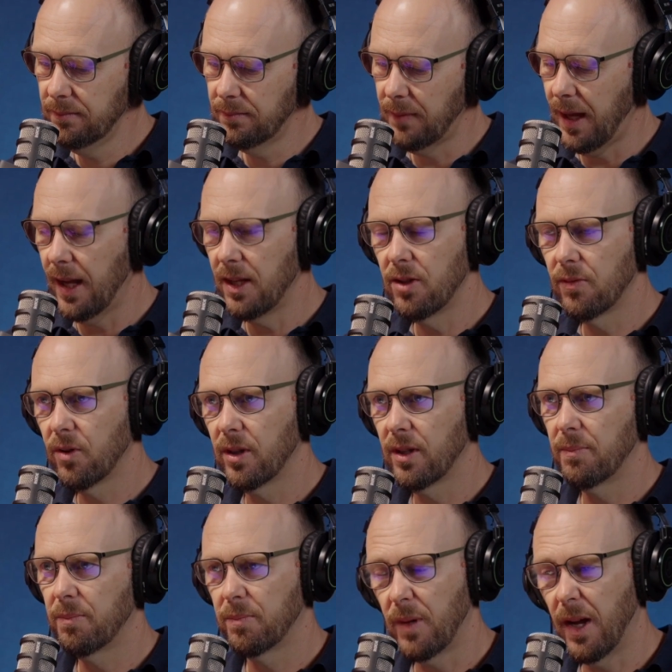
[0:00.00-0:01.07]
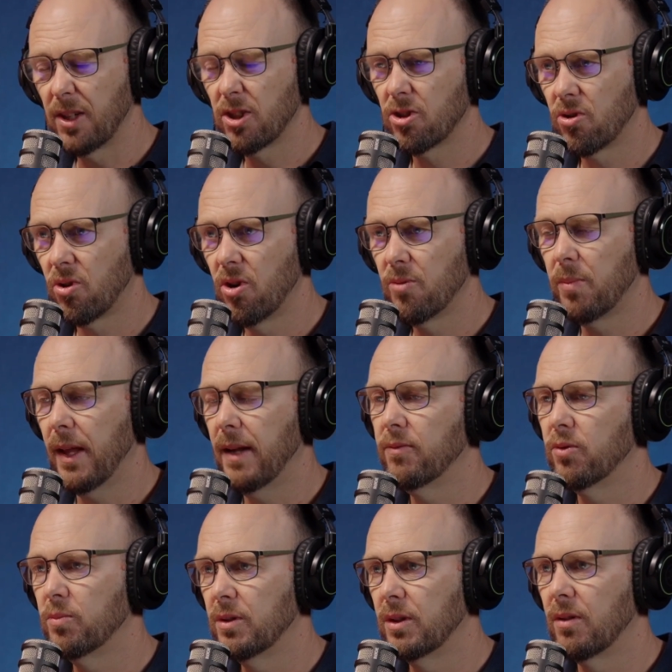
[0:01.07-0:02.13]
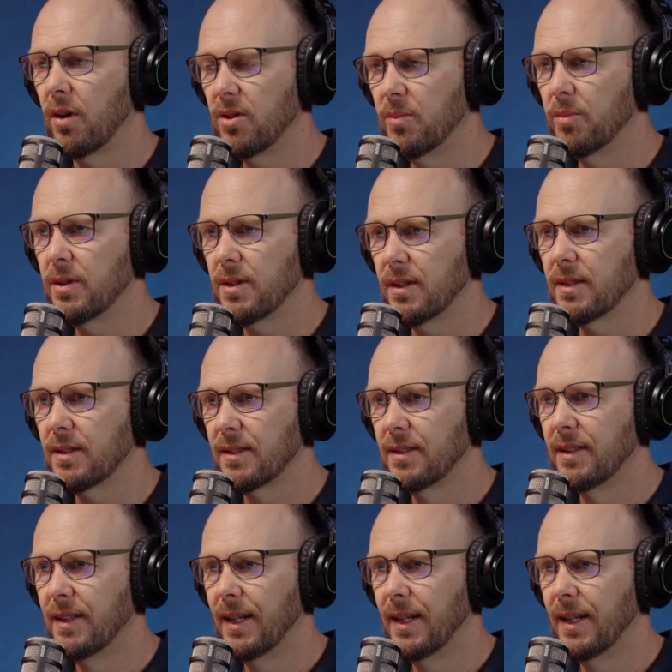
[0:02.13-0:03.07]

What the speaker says: and you've got a strong platform to grow your business,